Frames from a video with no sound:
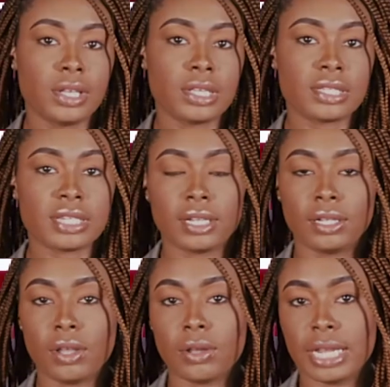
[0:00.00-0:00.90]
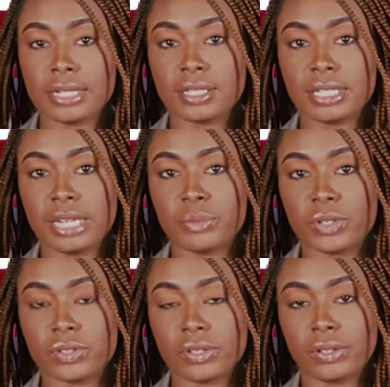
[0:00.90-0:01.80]
Still on
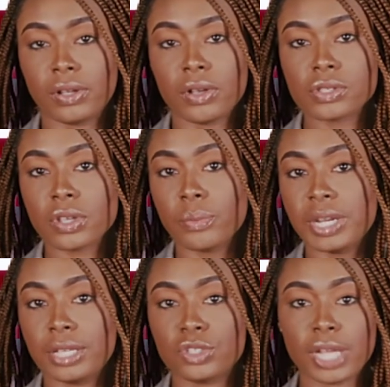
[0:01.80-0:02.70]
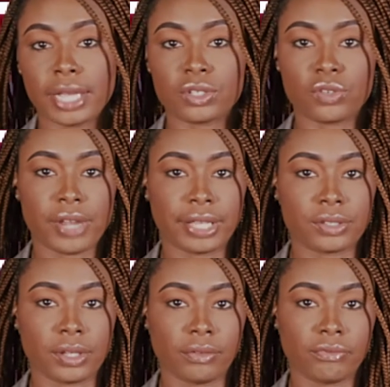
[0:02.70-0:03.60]
entertainment, Oscar-winning Czech
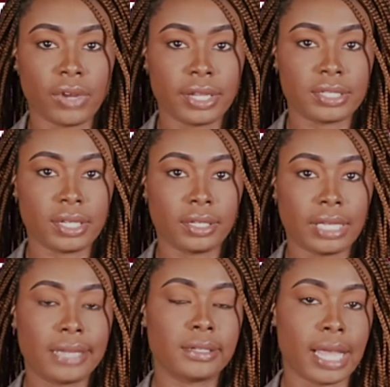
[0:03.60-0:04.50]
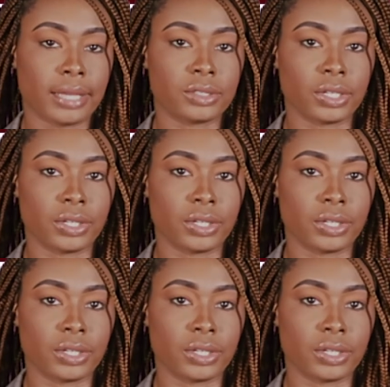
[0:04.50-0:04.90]
director, writer and actor